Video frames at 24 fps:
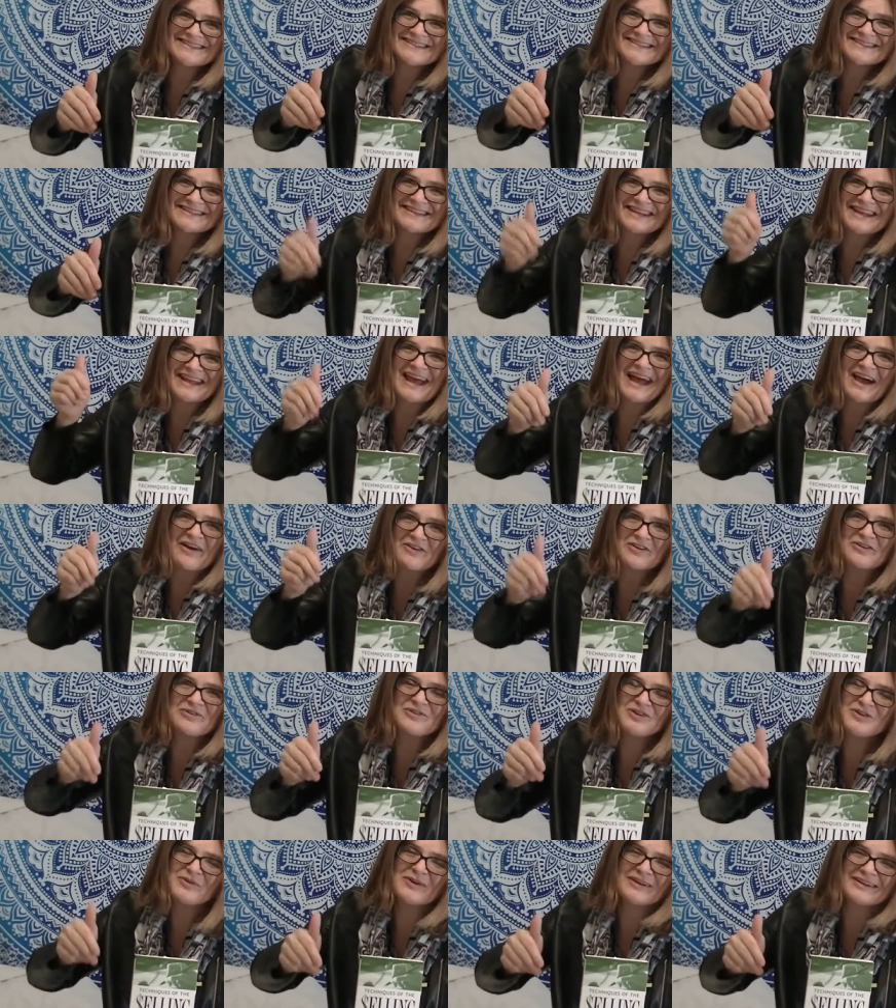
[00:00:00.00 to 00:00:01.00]
It's like, how do
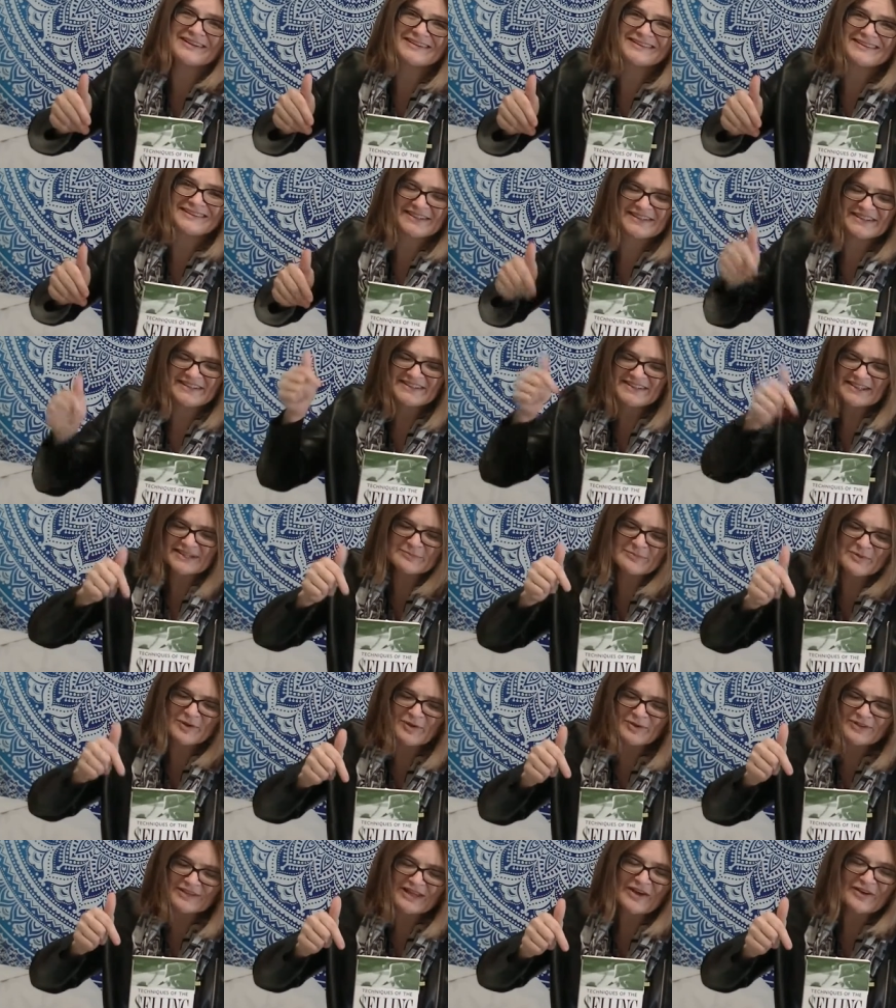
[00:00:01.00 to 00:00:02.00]
you do it? This
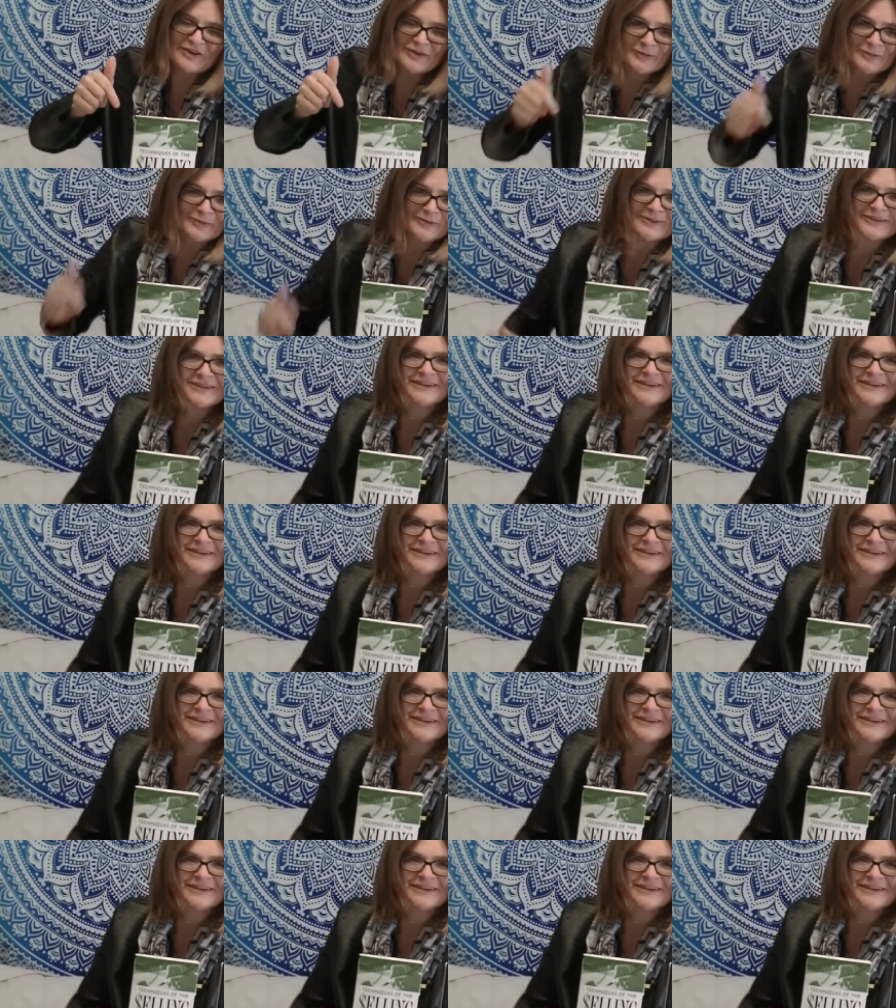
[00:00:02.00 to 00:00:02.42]
book will tell you.